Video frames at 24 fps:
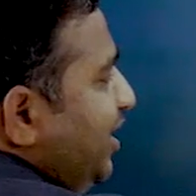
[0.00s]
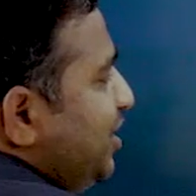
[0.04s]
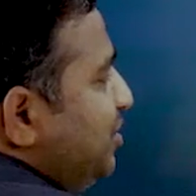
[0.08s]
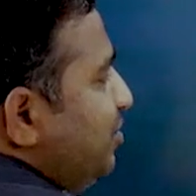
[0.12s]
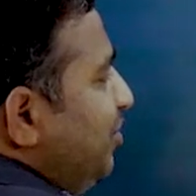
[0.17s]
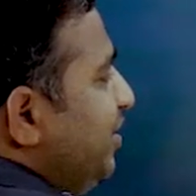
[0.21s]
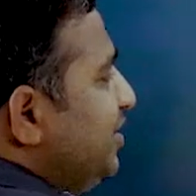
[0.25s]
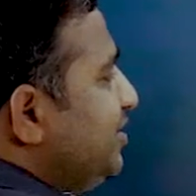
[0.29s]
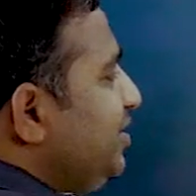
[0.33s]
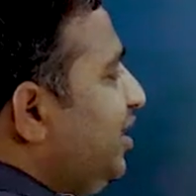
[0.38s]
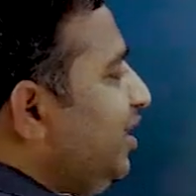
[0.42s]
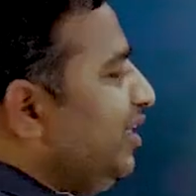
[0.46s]
is
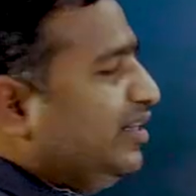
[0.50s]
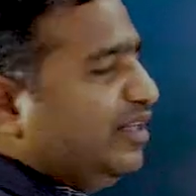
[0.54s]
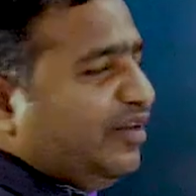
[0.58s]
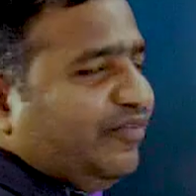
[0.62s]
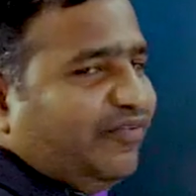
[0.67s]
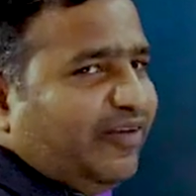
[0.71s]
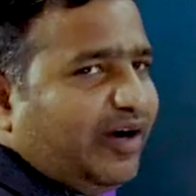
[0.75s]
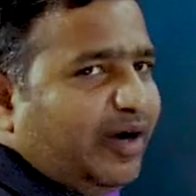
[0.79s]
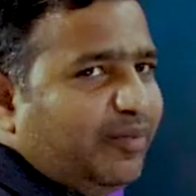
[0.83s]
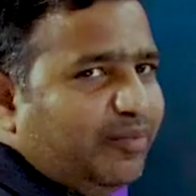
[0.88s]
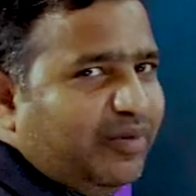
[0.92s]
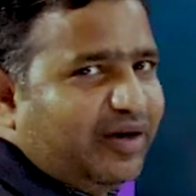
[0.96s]
measured in the
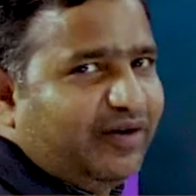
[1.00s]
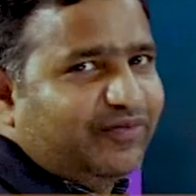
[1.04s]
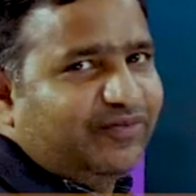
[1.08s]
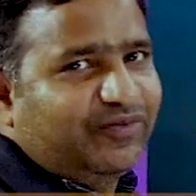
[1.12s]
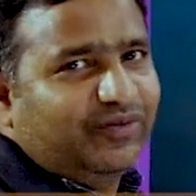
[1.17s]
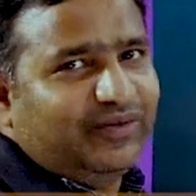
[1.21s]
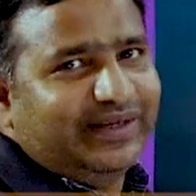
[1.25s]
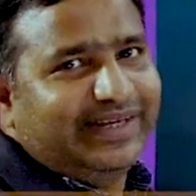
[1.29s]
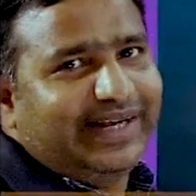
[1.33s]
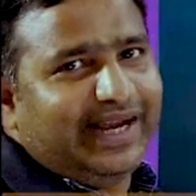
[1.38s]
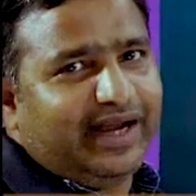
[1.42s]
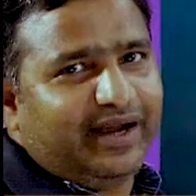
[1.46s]
form of
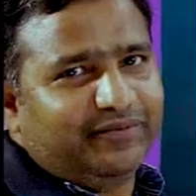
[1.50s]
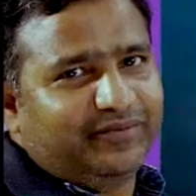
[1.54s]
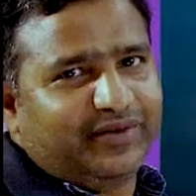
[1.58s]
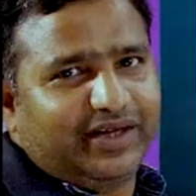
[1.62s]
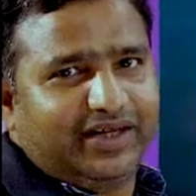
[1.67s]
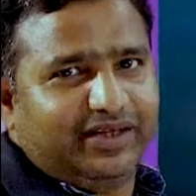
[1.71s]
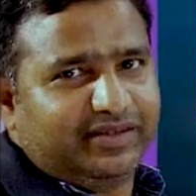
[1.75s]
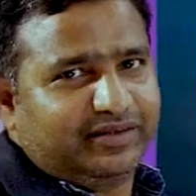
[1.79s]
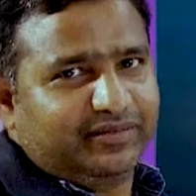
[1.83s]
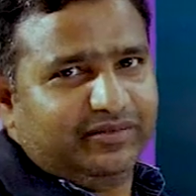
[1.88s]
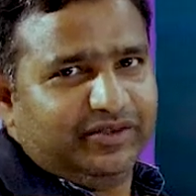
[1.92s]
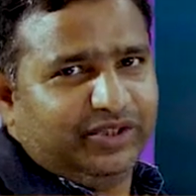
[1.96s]

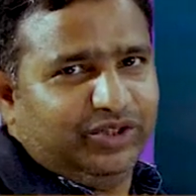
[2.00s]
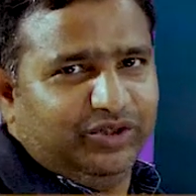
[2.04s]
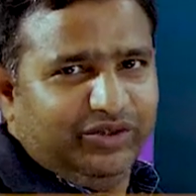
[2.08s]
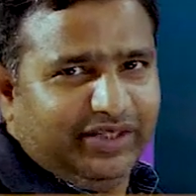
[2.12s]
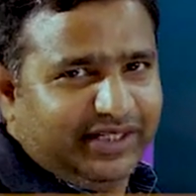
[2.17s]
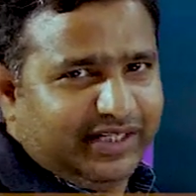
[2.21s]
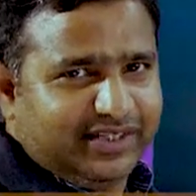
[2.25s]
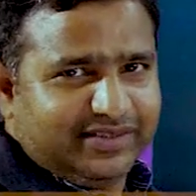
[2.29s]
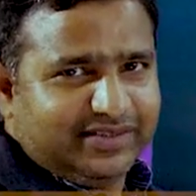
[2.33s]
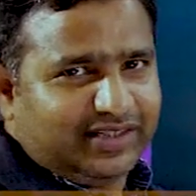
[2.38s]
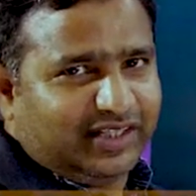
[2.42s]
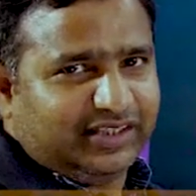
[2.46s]
diopter.
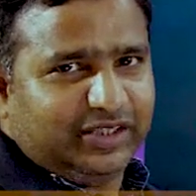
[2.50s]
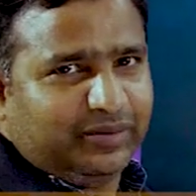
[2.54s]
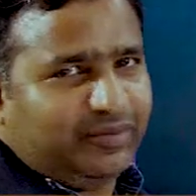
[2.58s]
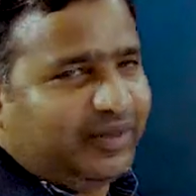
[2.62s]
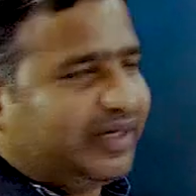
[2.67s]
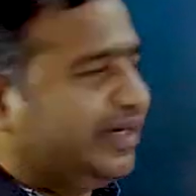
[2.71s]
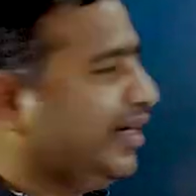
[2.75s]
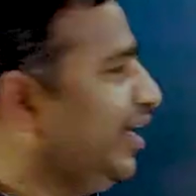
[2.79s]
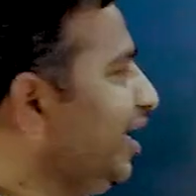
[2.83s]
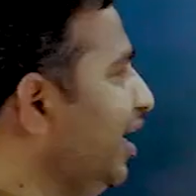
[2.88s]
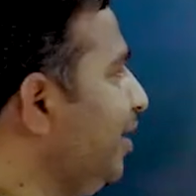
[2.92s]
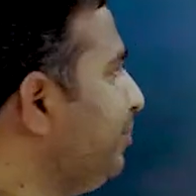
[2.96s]
Unit is nothing
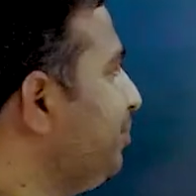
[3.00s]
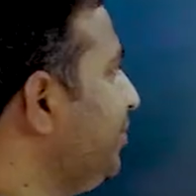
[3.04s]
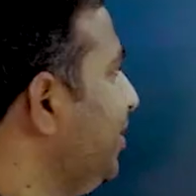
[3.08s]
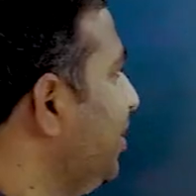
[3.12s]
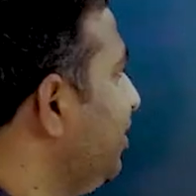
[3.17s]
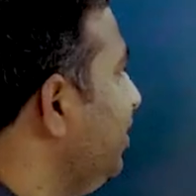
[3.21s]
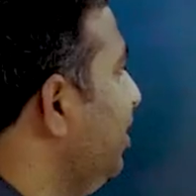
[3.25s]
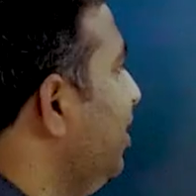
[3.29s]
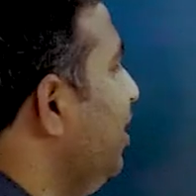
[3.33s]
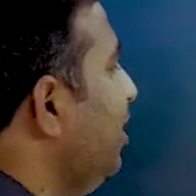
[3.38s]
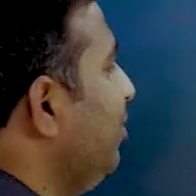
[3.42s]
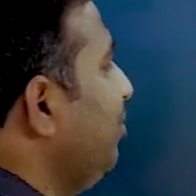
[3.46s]
but
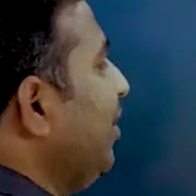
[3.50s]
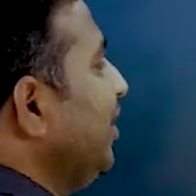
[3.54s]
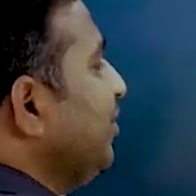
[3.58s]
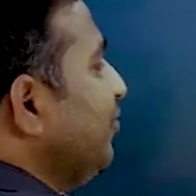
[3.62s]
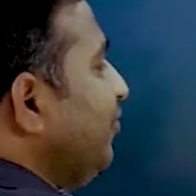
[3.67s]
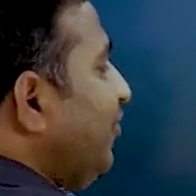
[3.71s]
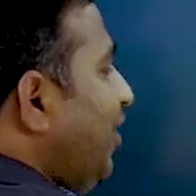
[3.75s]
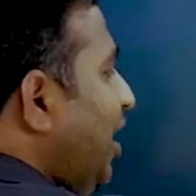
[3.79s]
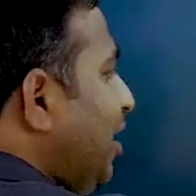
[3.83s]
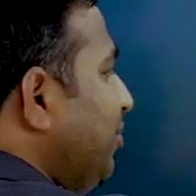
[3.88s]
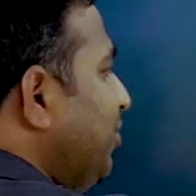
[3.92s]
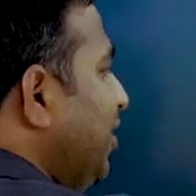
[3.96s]
diopter. But
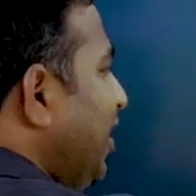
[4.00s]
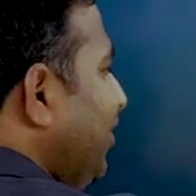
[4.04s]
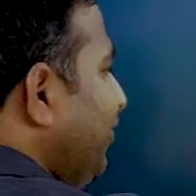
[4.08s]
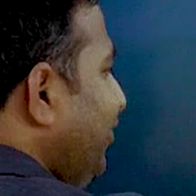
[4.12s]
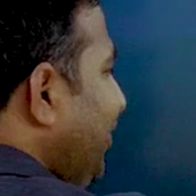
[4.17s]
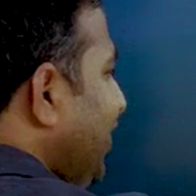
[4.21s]
formula of